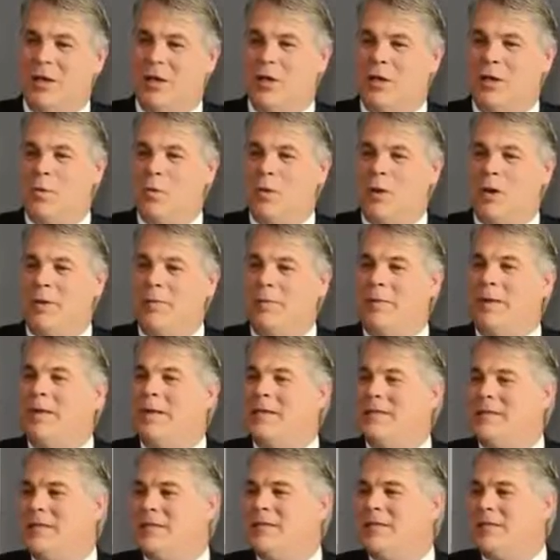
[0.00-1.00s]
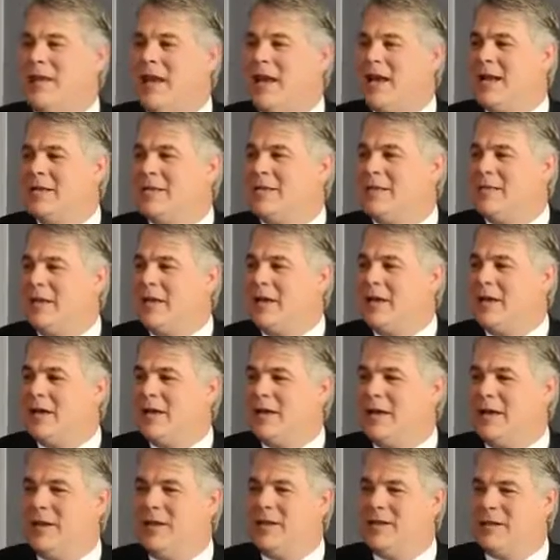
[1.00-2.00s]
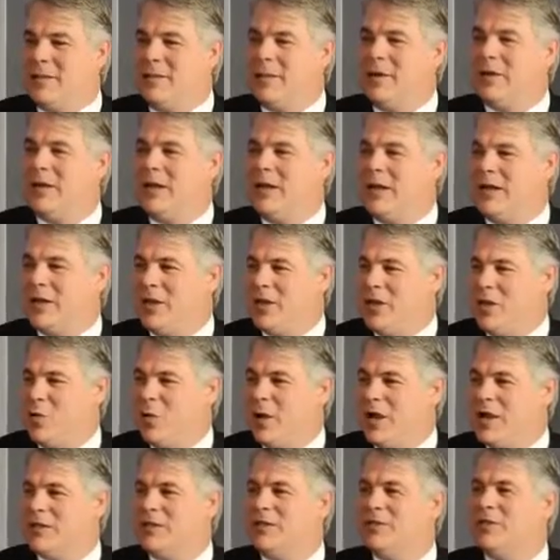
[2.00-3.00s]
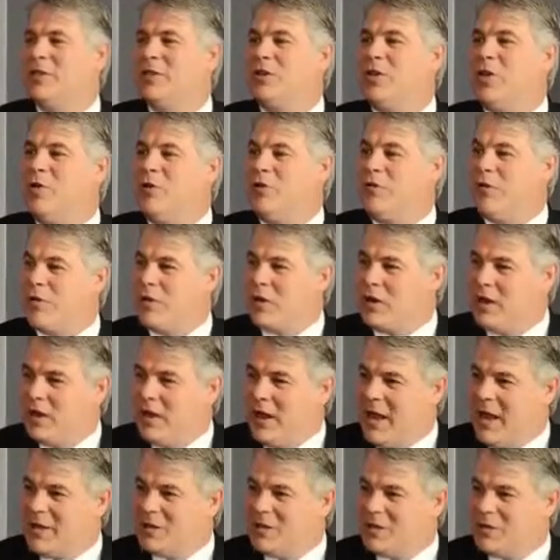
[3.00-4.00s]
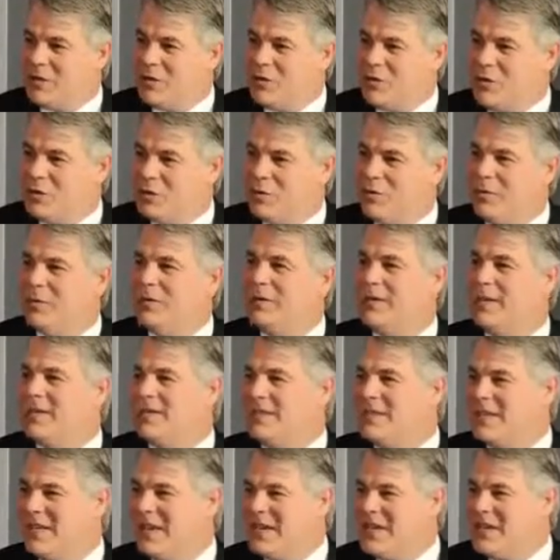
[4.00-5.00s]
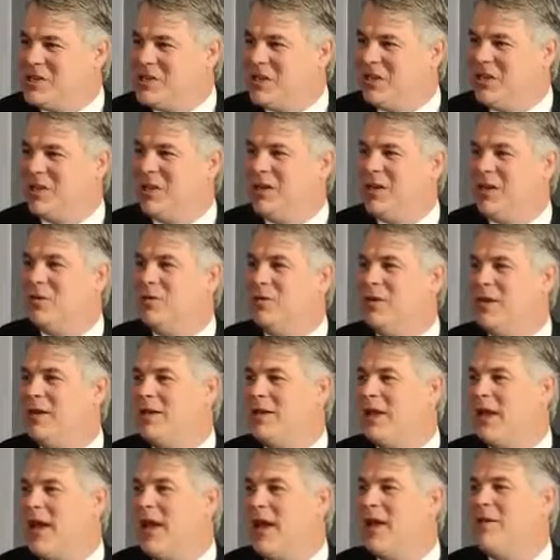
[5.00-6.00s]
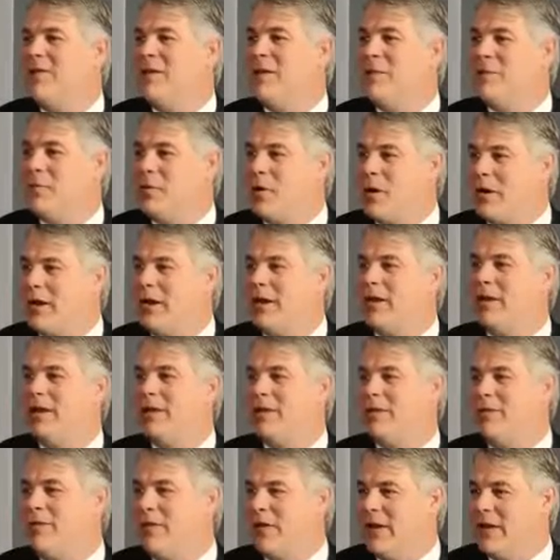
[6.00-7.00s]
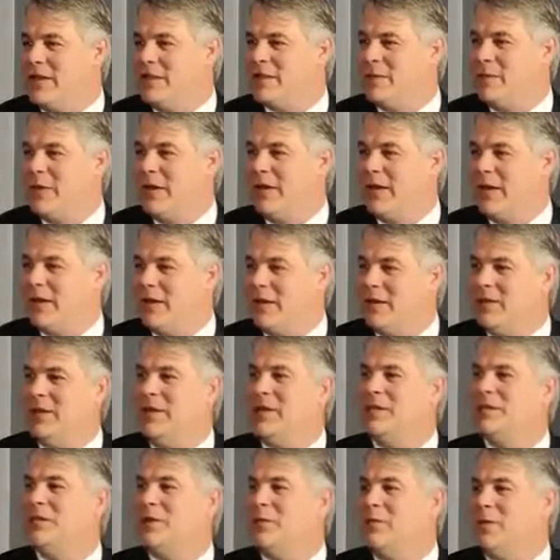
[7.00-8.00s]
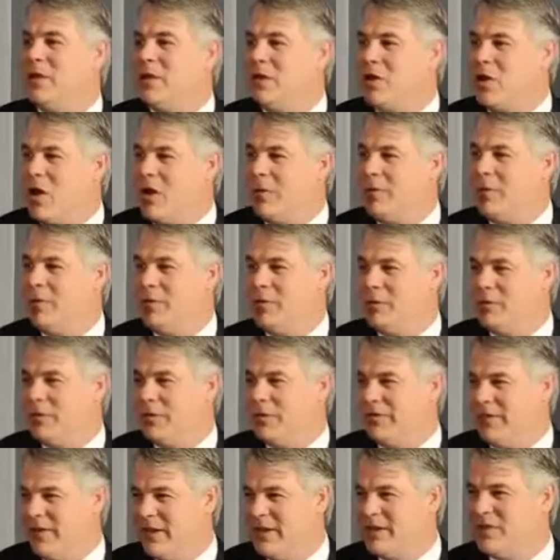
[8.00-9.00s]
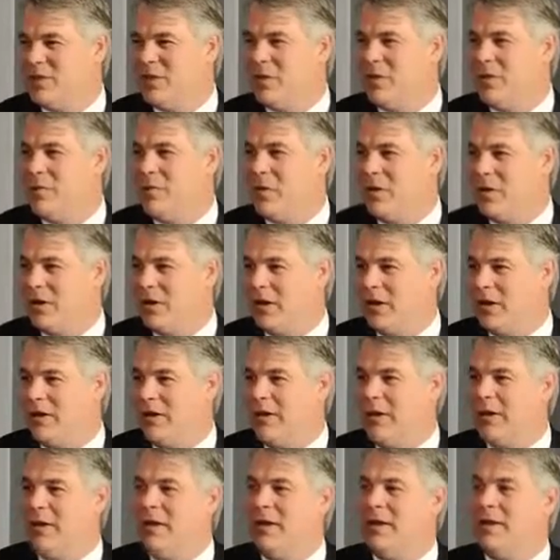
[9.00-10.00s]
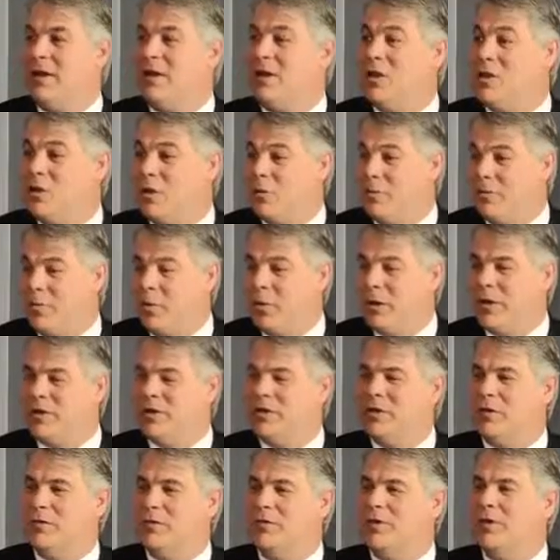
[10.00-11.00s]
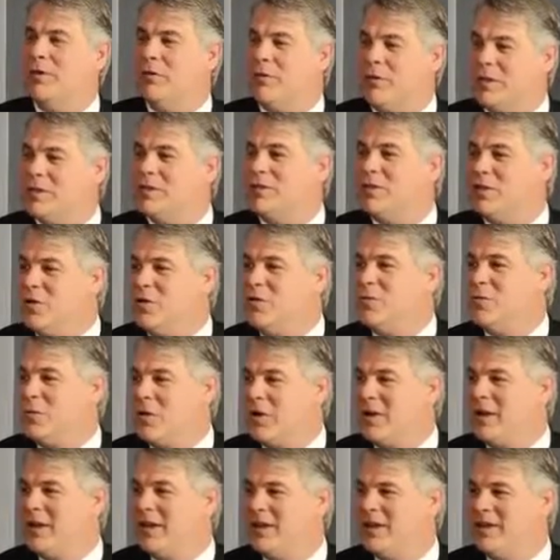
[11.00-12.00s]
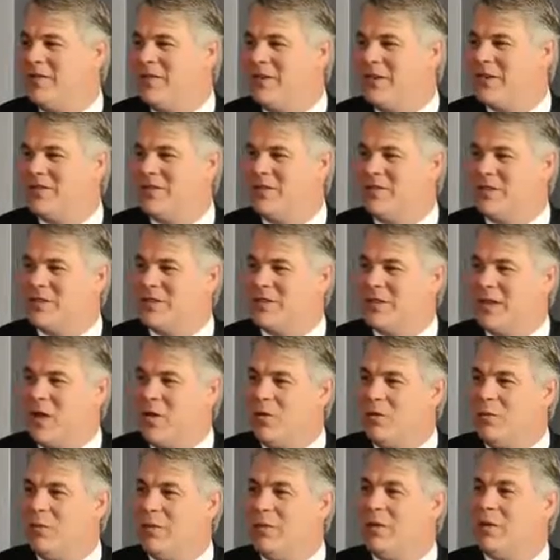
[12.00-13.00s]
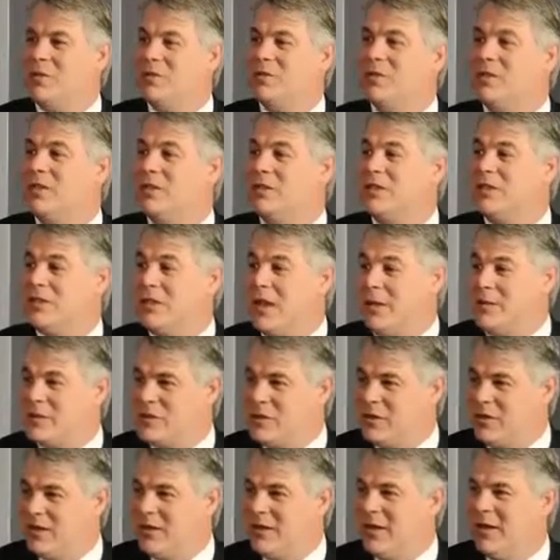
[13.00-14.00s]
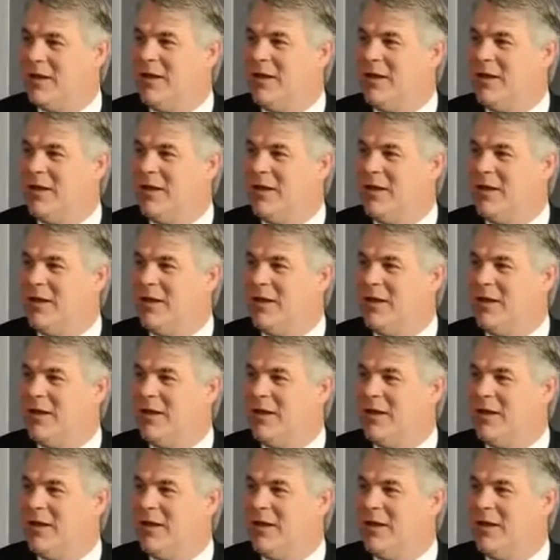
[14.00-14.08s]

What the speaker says: What it means is that typically in the U.S., to go for a Class 2 designation, you need to have a predicate device, meaning there needs to be a comparable device on the market that you can point to. There is no predicate device for the Scout, but there's an exception